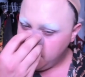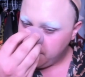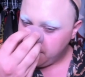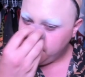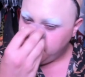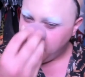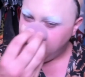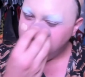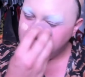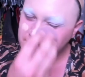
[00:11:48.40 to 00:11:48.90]

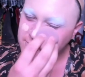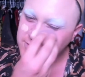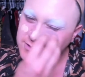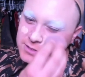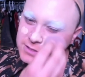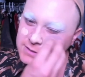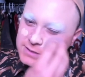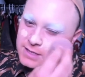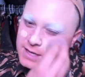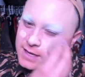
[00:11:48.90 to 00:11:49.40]
But I was
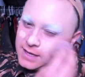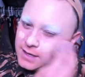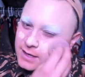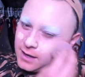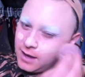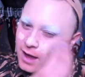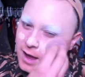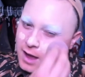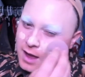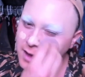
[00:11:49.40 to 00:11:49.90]
just like,
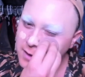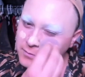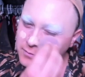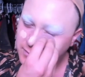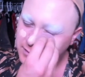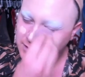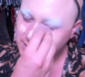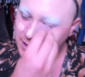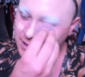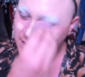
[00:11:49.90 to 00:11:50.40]
I
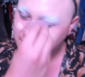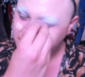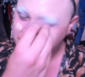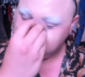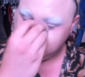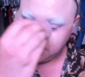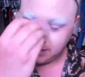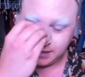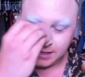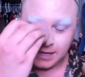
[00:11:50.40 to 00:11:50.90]
would love
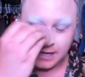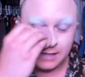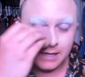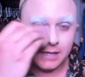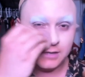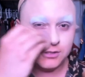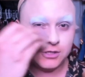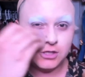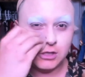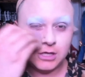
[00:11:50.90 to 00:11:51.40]
to get
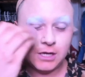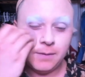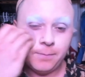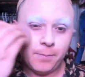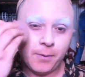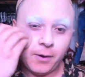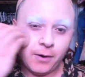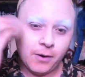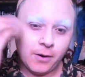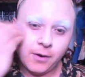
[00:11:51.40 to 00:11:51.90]
a
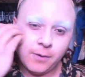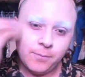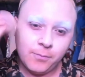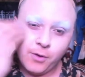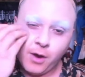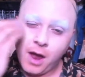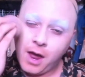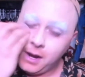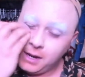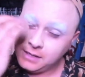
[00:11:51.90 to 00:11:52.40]
cheaper
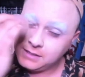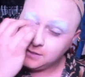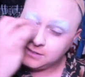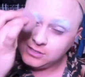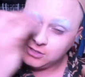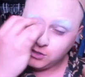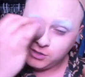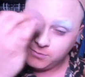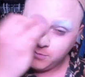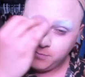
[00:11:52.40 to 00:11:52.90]
product.
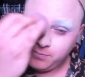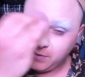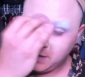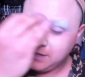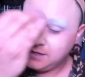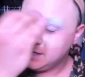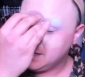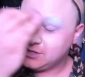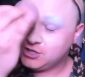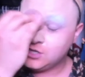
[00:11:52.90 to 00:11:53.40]
And
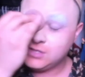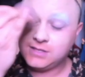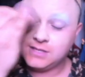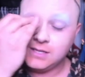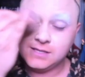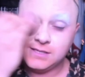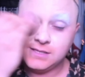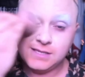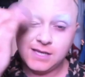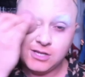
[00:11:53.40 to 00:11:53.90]
Dermablend, it's just
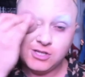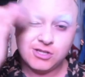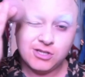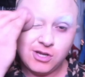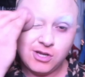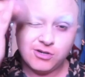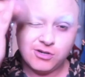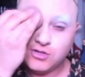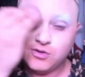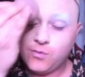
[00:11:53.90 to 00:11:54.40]
in such
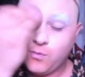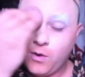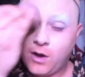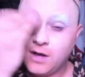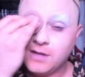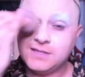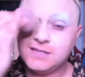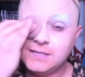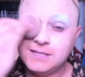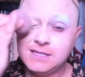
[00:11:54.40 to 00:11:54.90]
large
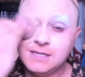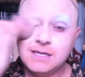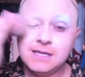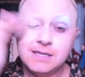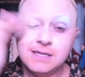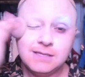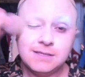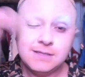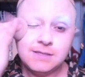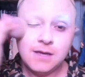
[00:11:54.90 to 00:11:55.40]

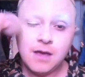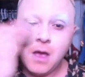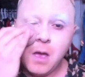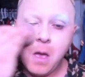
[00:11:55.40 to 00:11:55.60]
quantities.